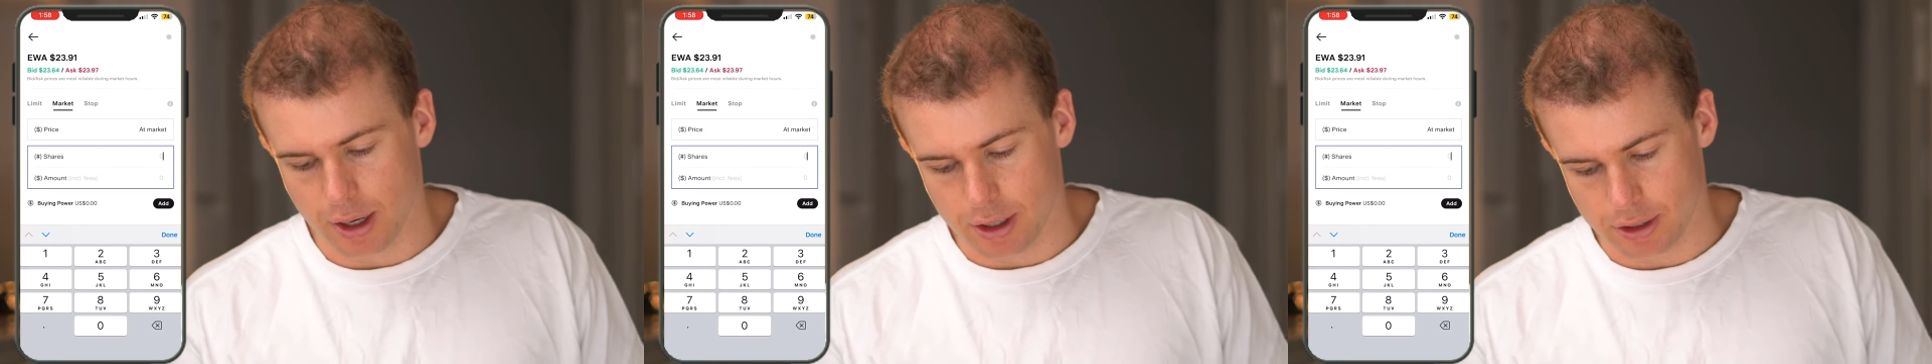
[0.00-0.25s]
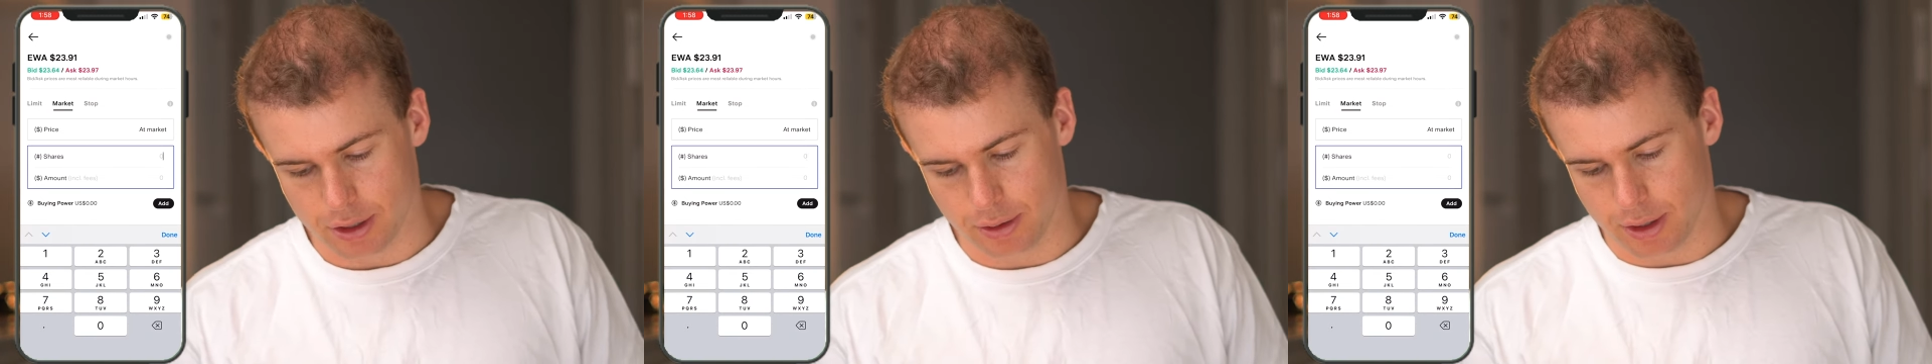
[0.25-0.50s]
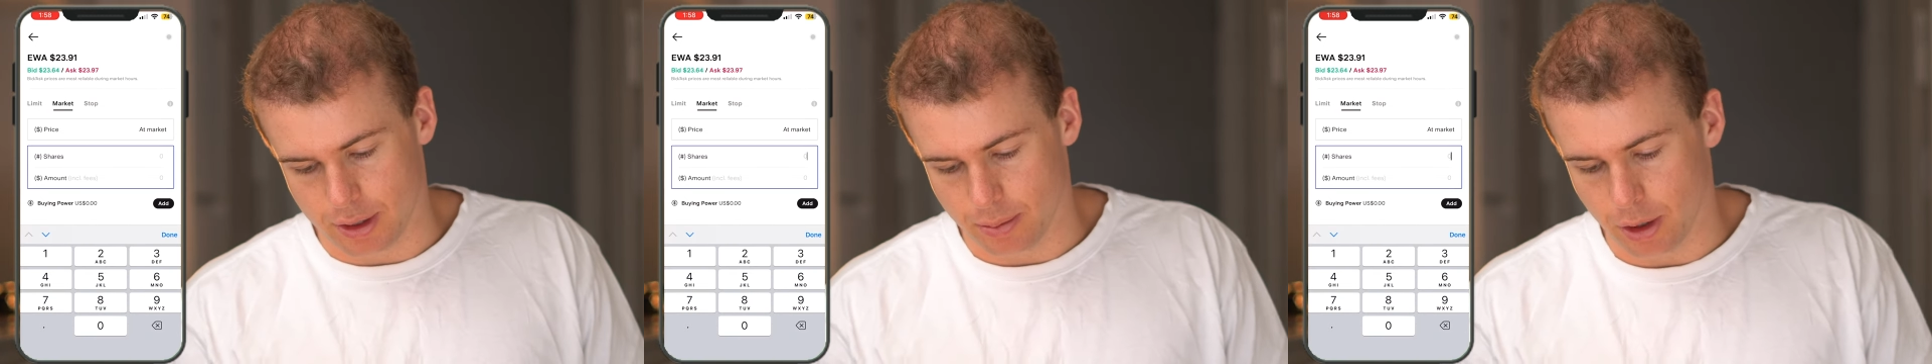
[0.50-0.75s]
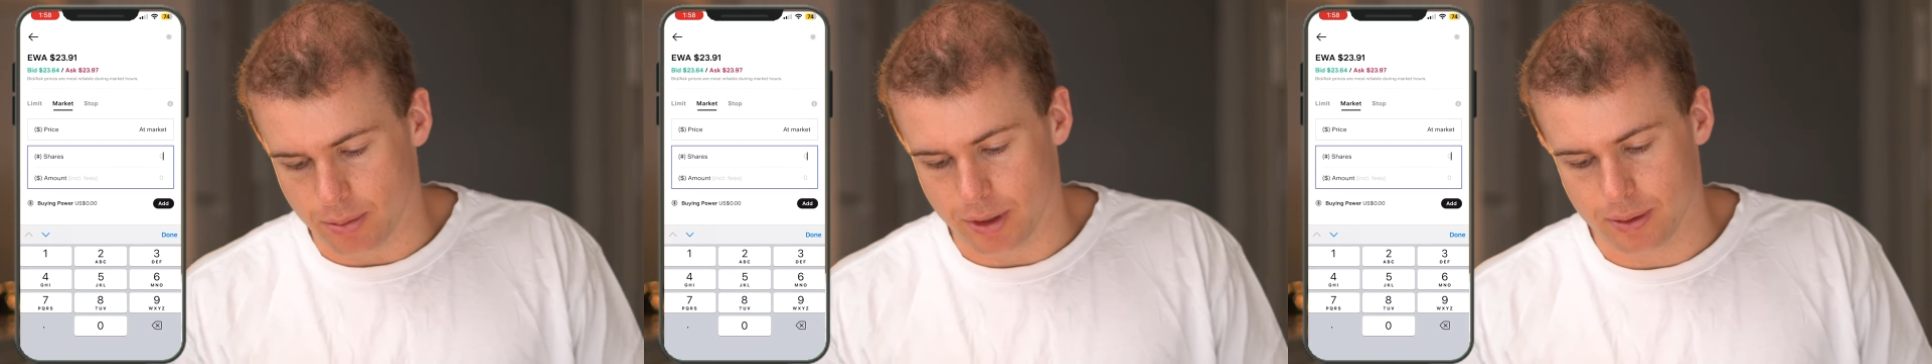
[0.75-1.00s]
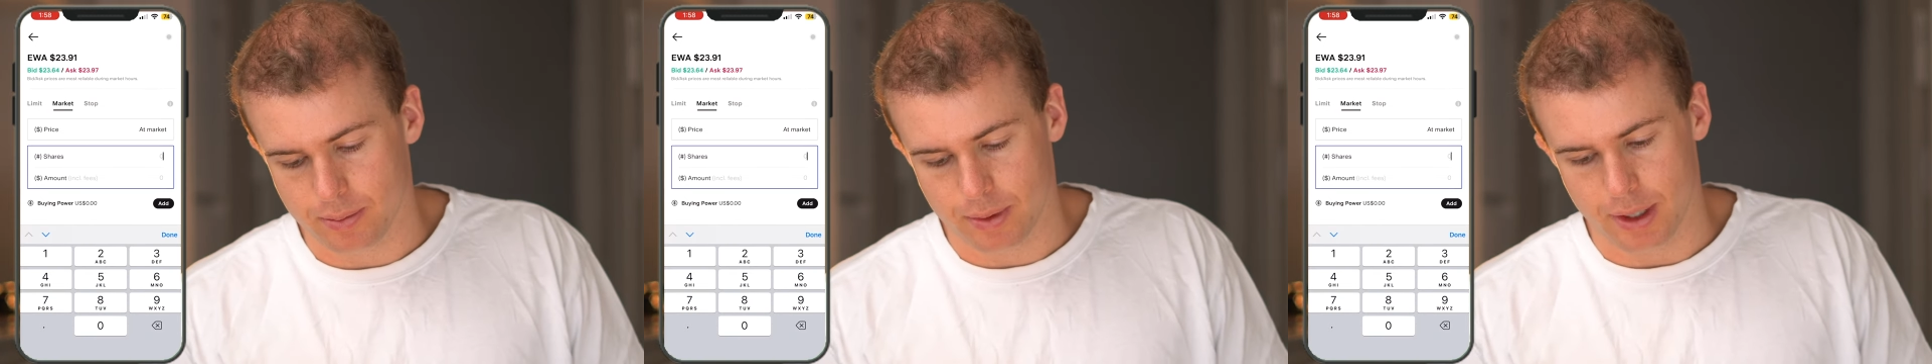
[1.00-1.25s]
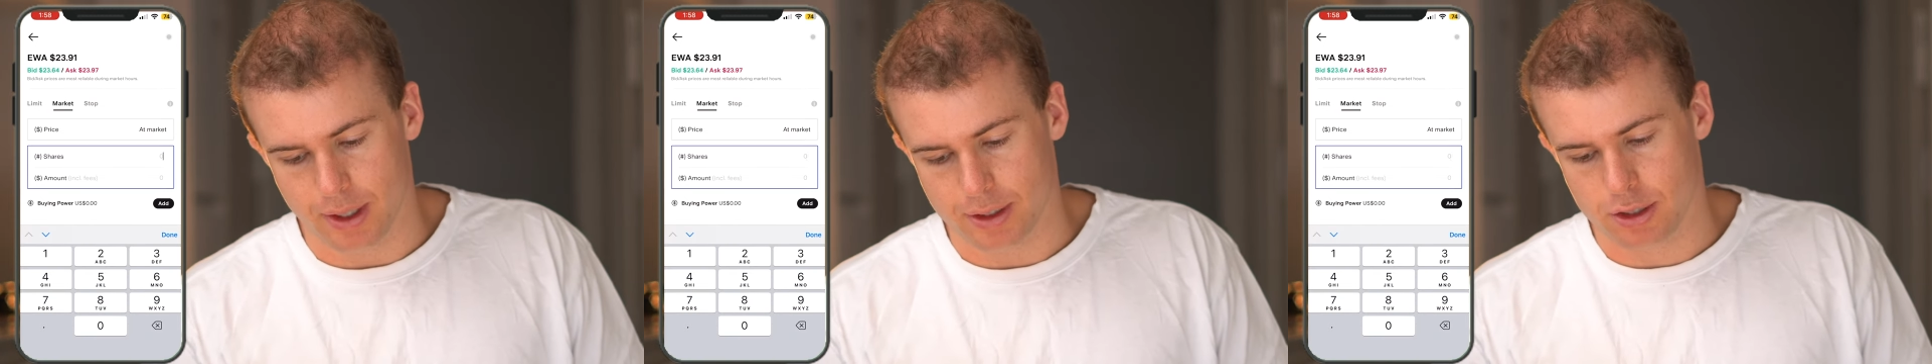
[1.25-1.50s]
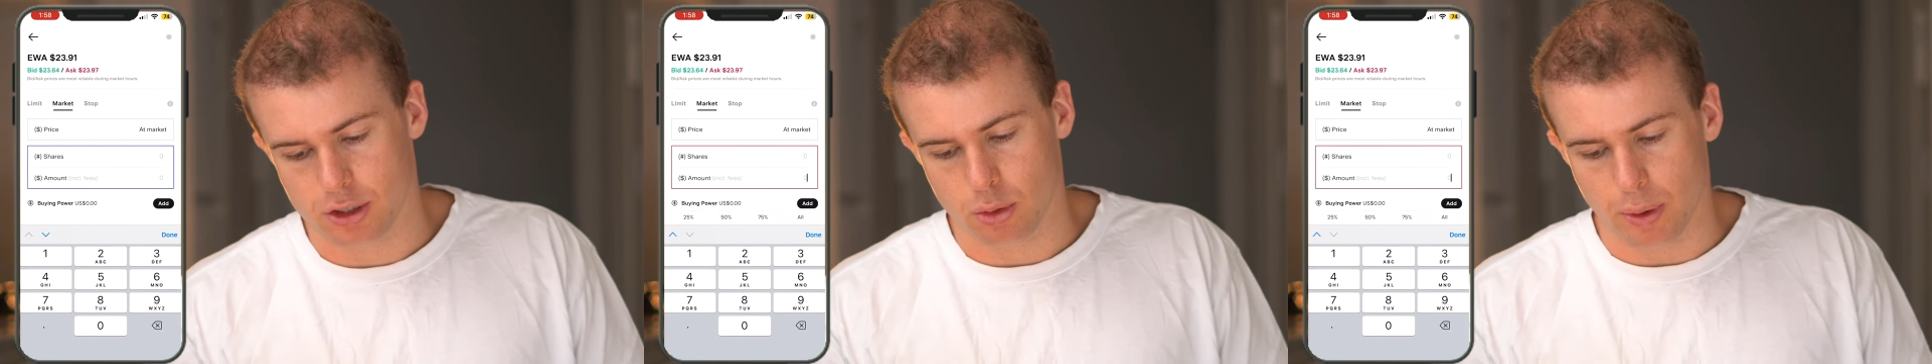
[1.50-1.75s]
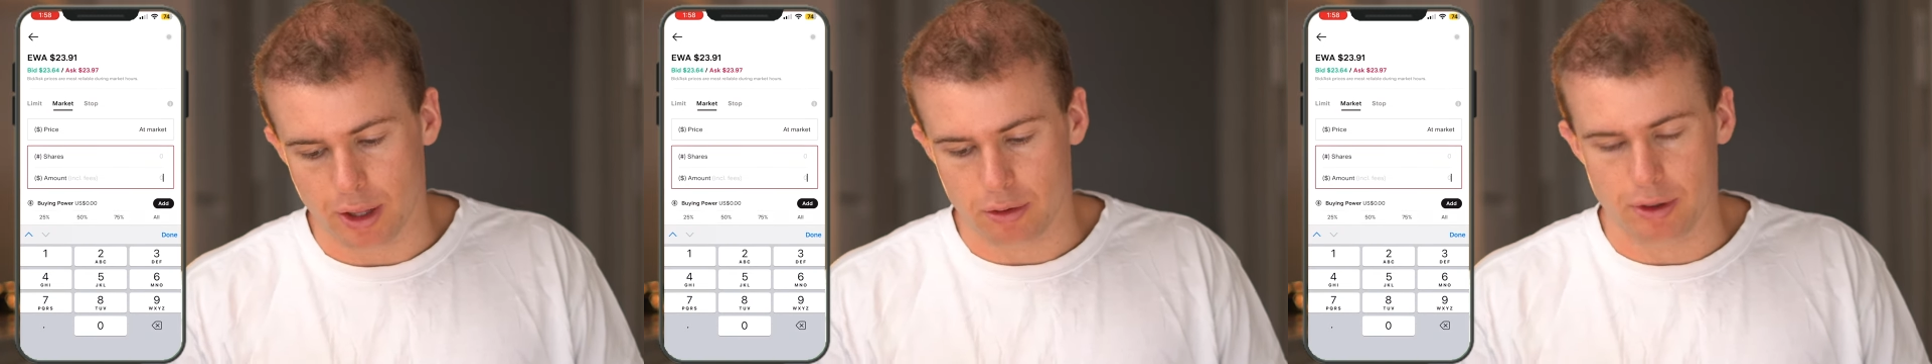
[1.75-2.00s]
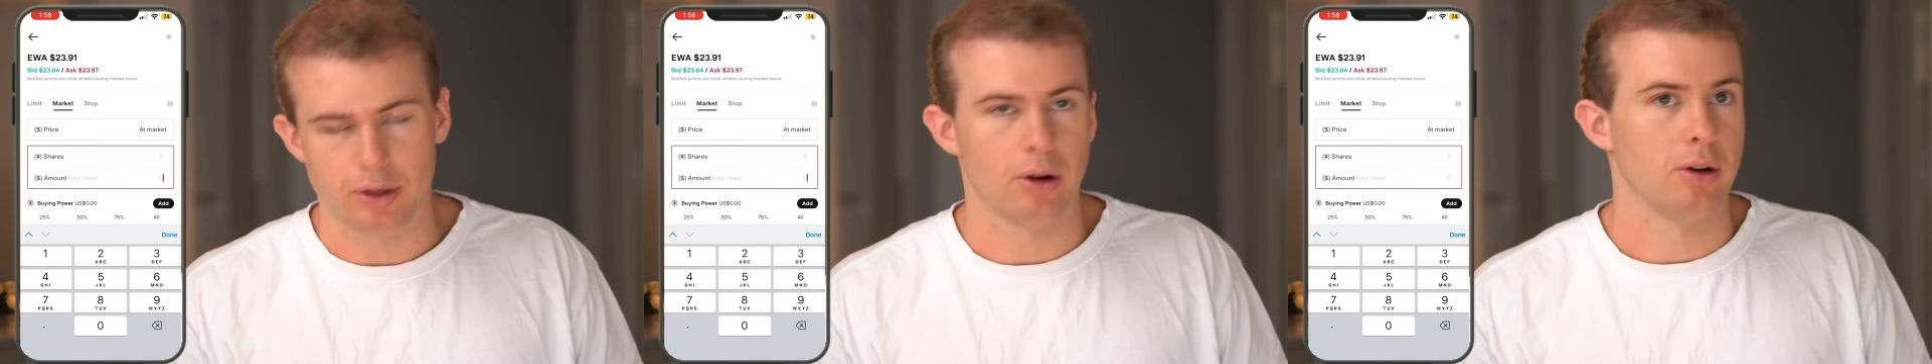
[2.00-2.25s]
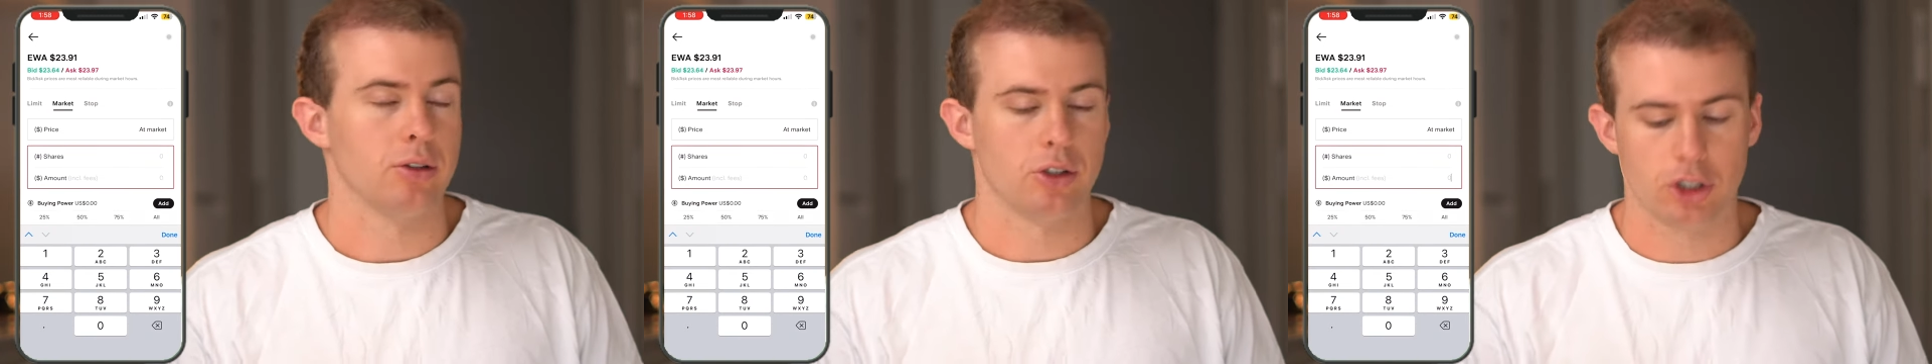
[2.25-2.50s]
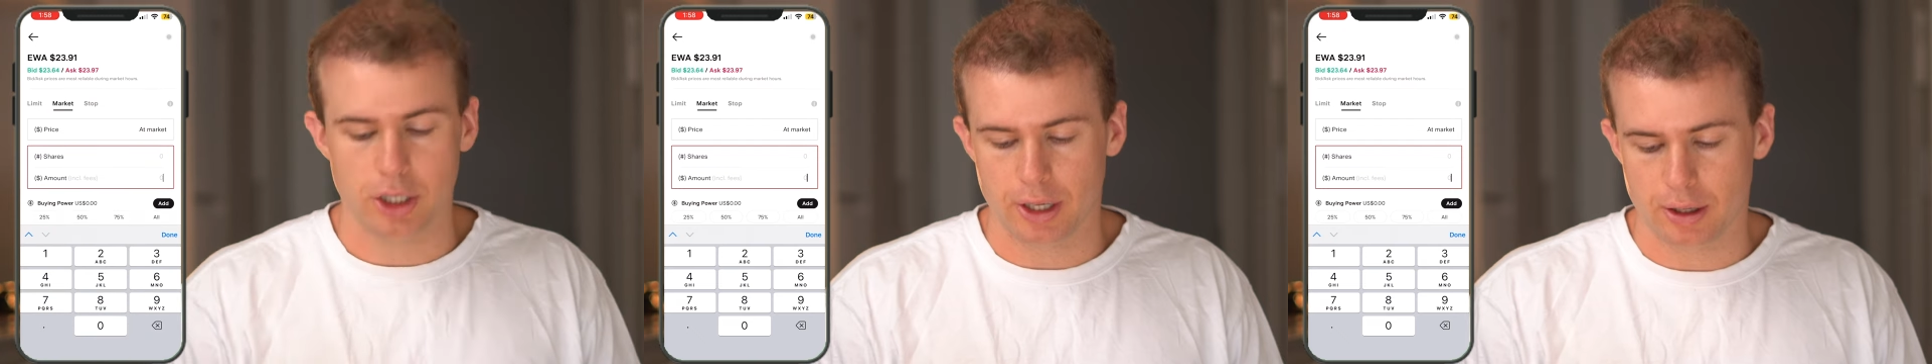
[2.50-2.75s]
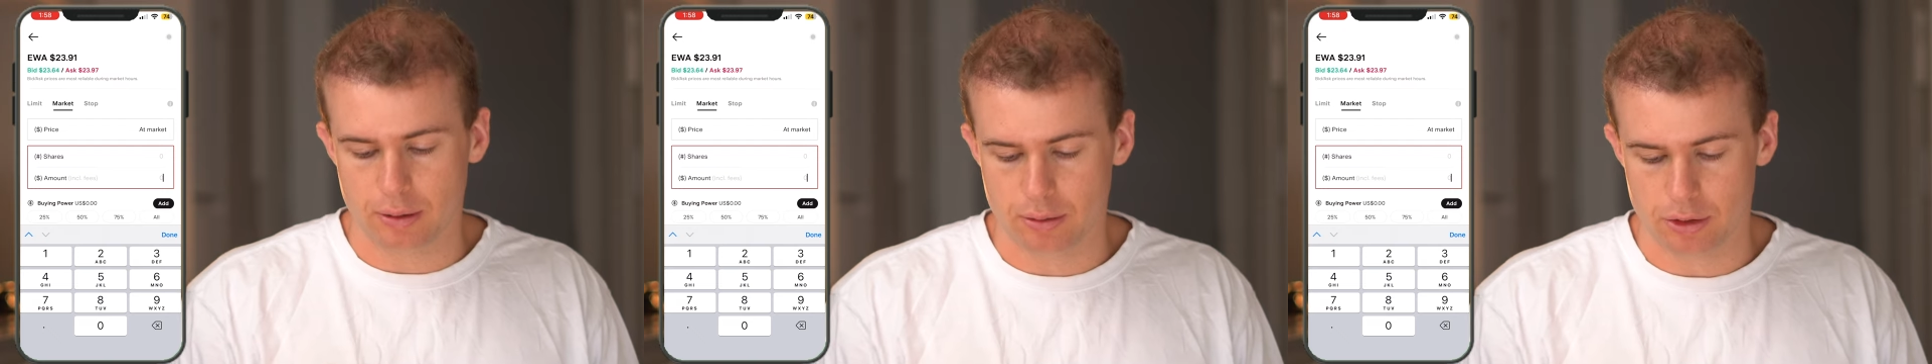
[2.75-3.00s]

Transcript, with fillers: so at the moment it's $23 a share